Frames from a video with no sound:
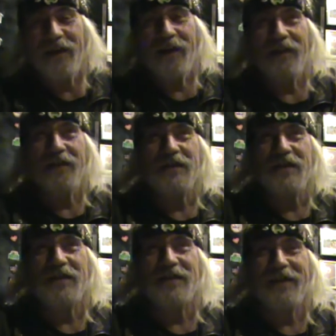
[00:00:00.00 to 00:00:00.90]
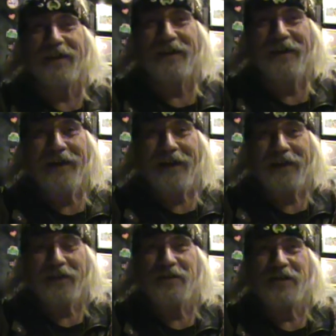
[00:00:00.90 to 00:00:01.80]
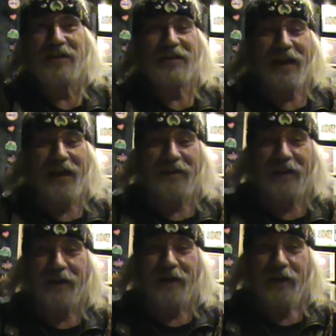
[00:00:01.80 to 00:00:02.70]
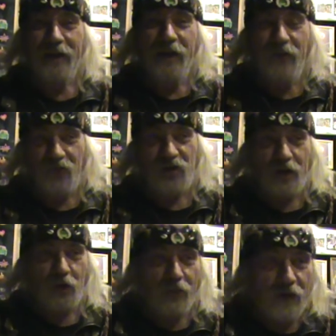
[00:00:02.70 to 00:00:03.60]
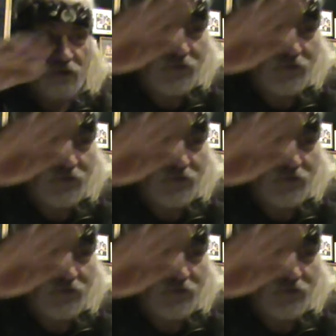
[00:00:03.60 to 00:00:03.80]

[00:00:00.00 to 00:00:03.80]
And this is, I think, if Zharkova is